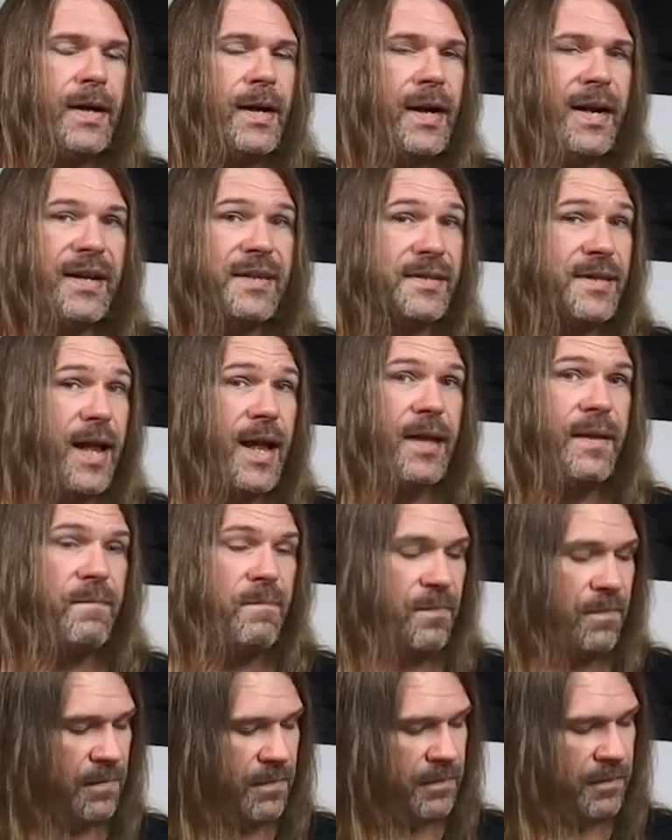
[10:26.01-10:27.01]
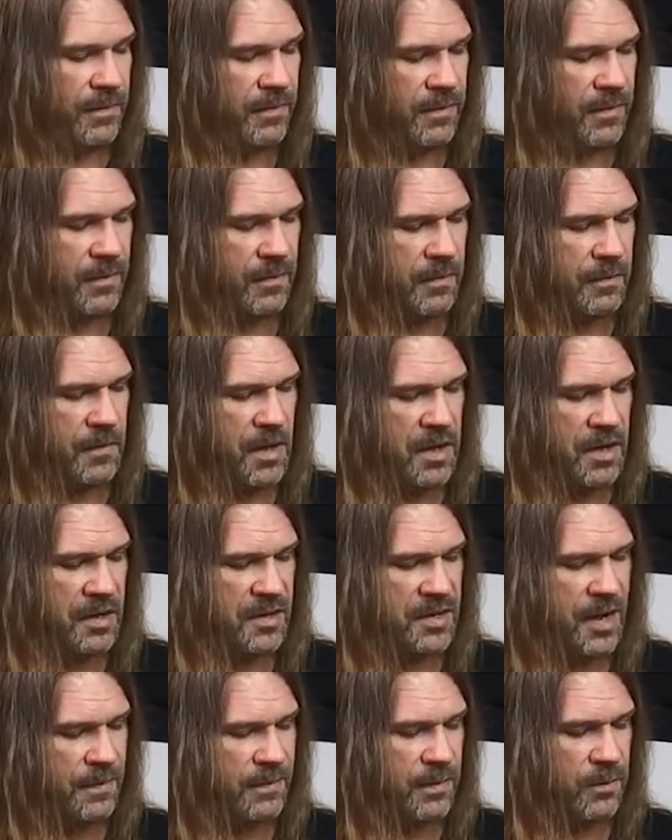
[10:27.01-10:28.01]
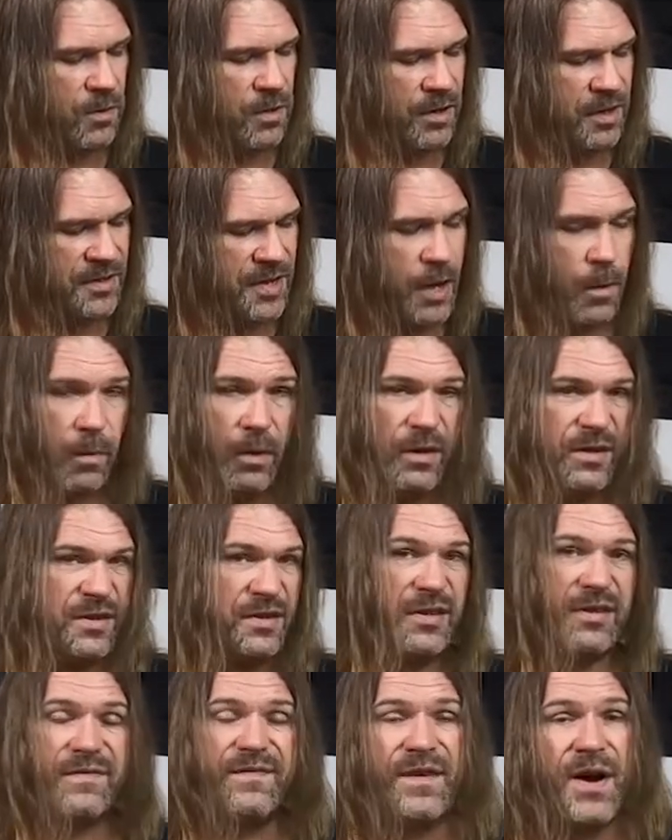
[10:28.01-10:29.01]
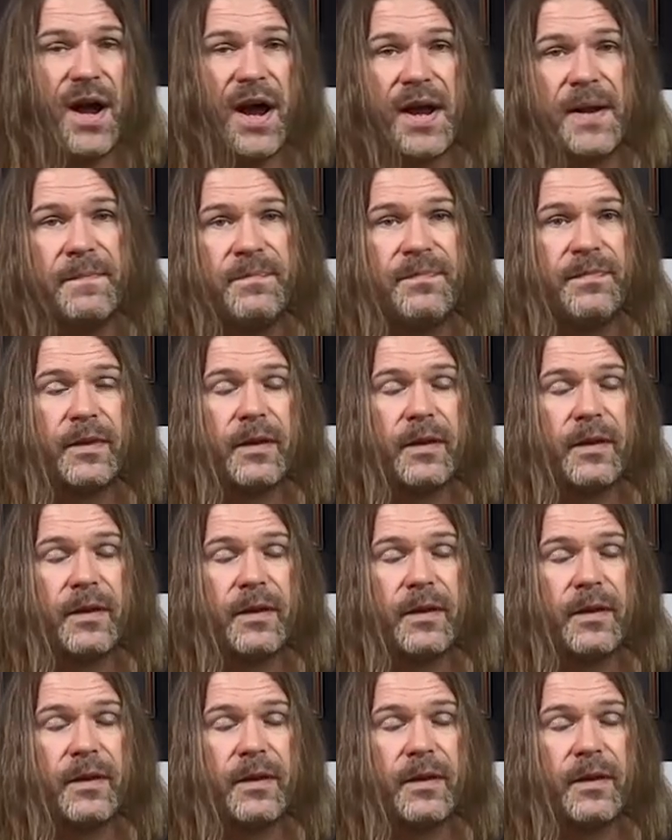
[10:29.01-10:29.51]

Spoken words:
And it's not unacceptable, because that works just fine.